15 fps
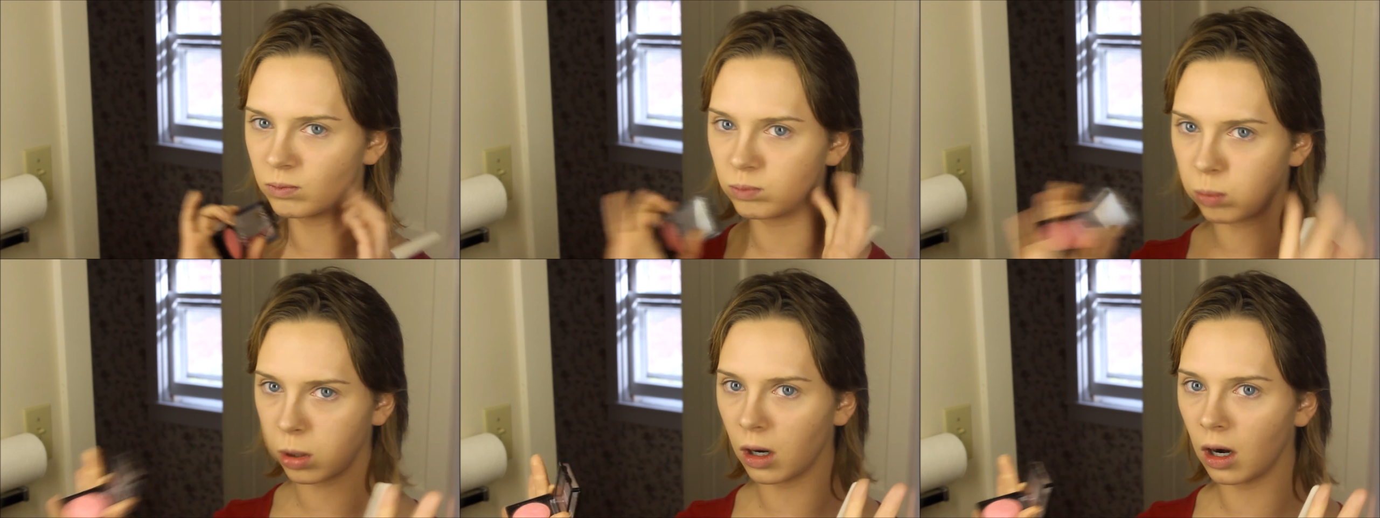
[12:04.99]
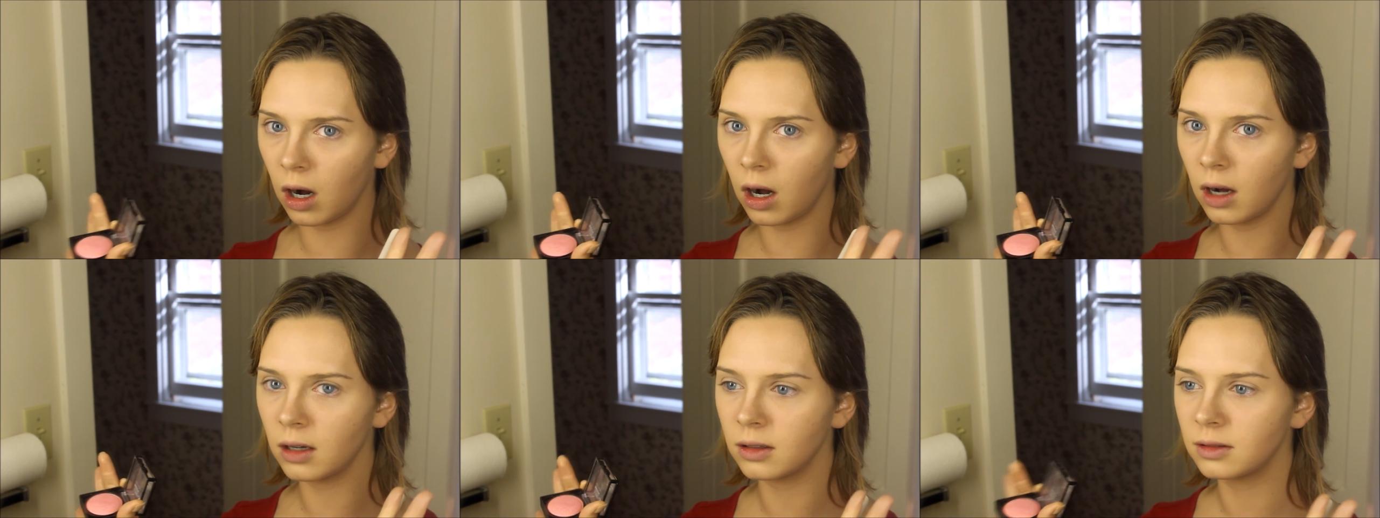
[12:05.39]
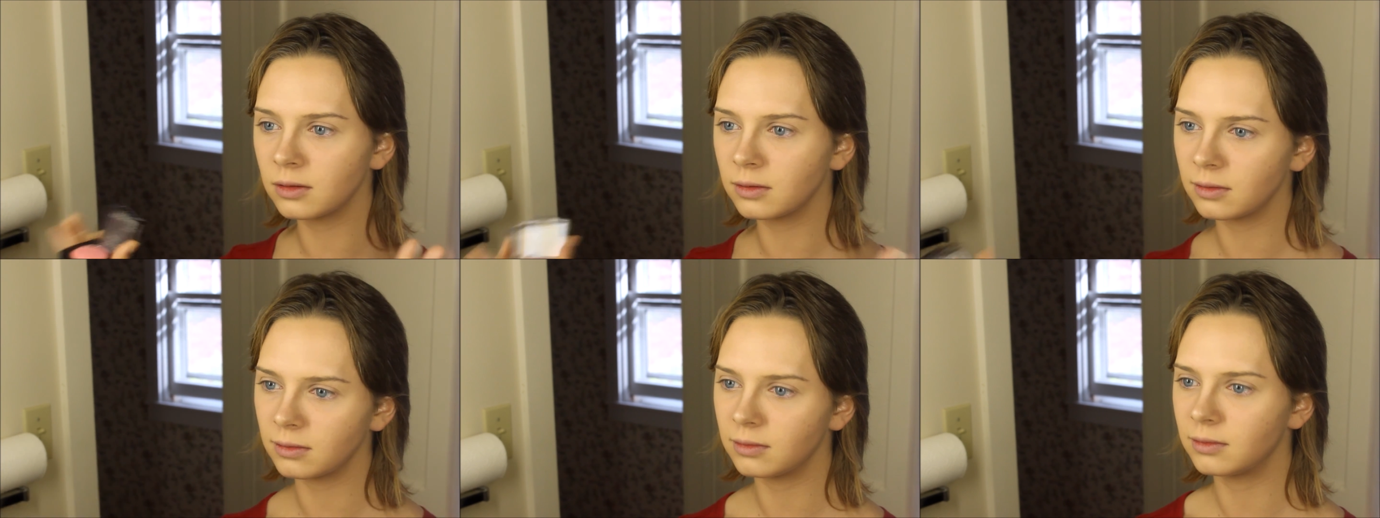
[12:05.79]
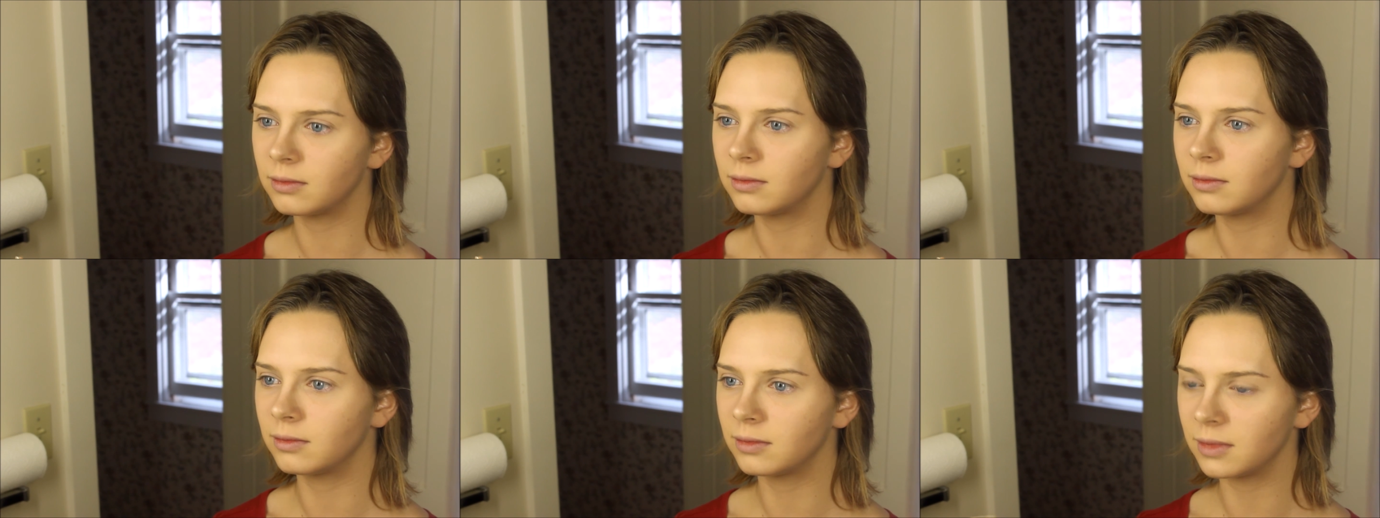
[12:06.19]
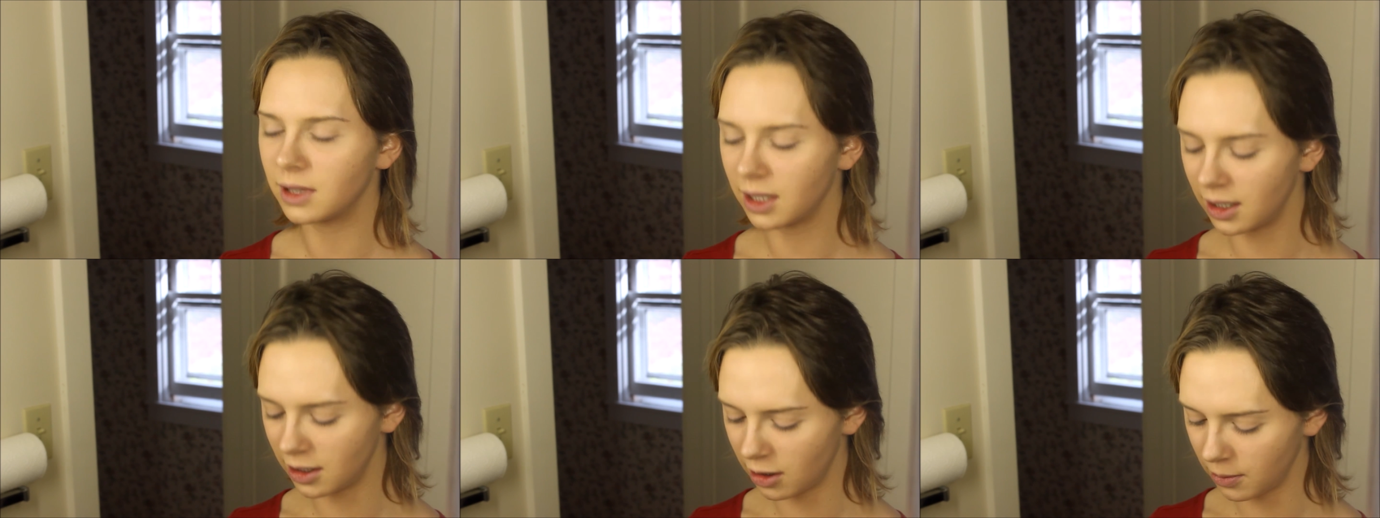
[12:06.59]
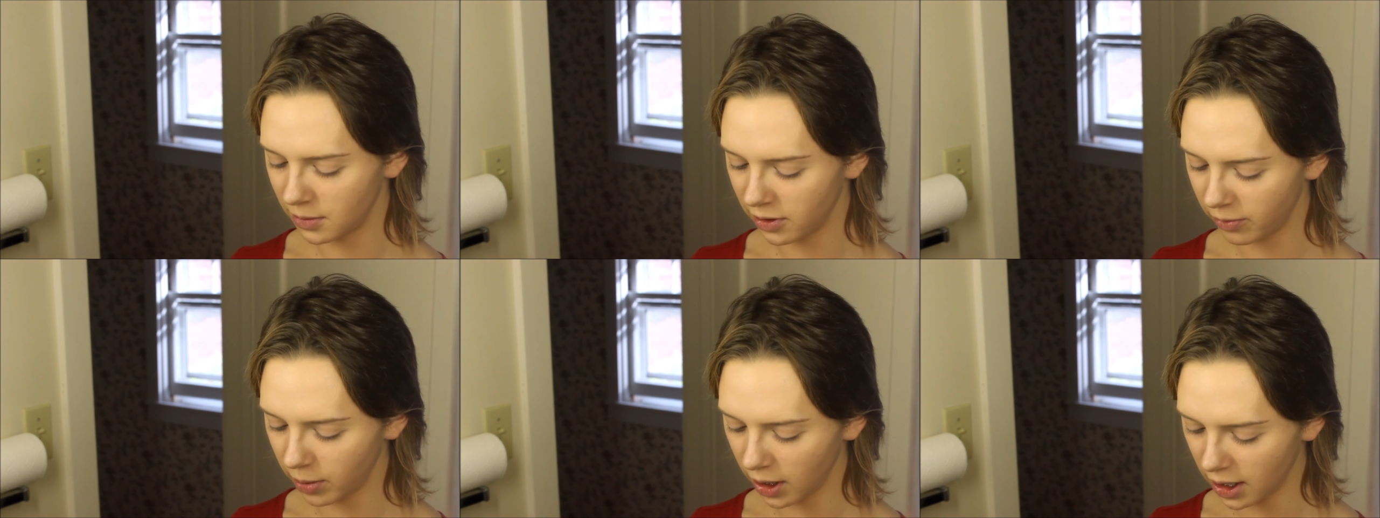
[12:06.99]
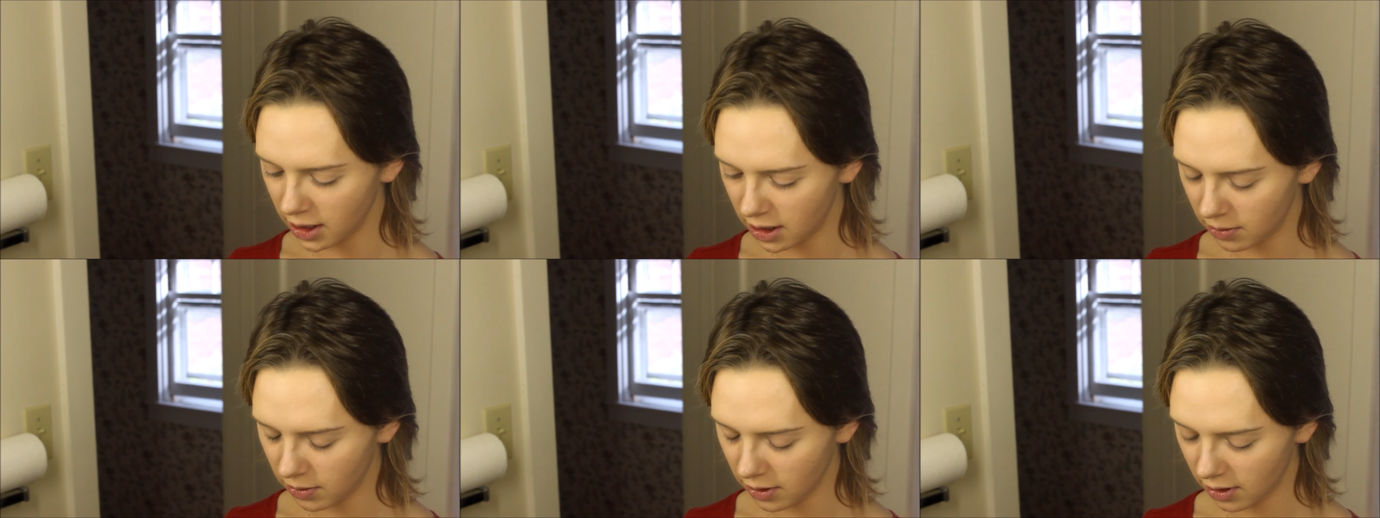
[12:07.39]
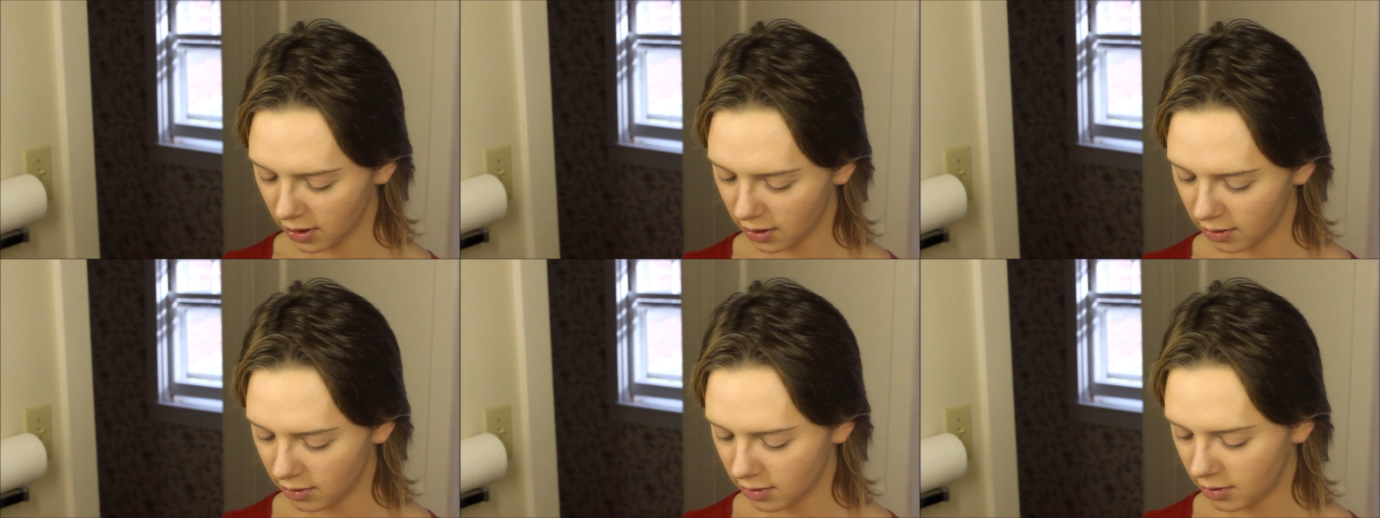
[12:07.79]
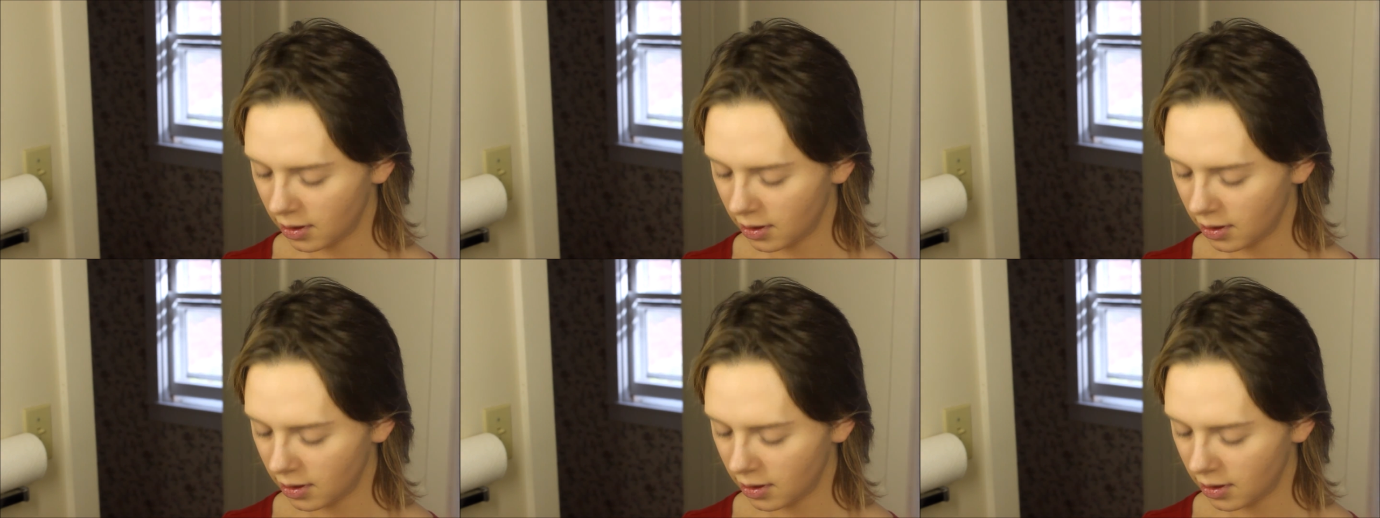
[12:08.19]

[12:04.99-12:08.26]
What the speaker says: blah in terms of blush, but yeah.